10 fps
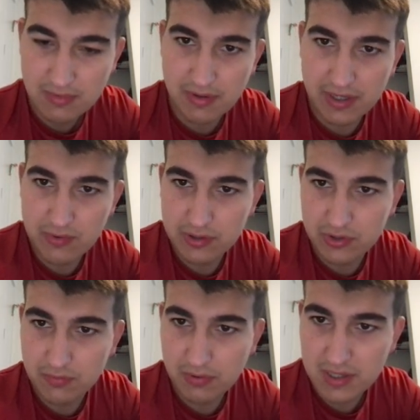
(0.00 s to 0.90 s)
Here we
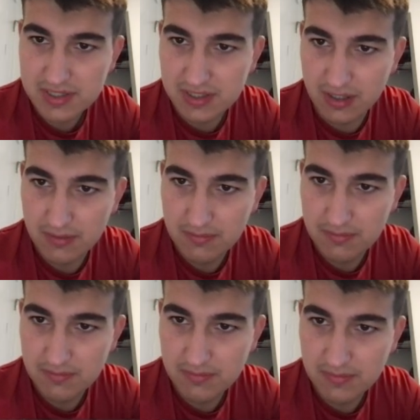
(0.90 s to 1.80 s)
do plus num,
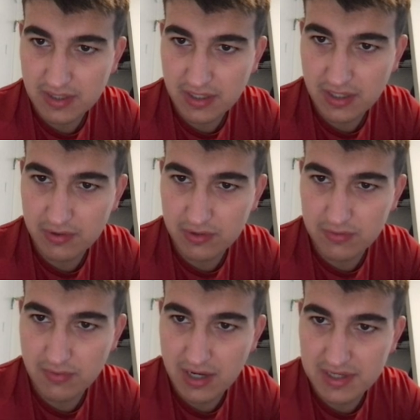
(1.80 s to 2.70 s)
and here we do
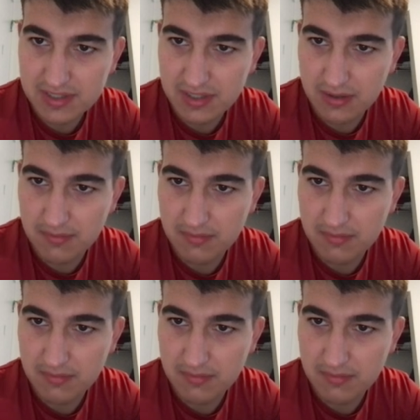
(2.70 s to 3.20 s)
minus num.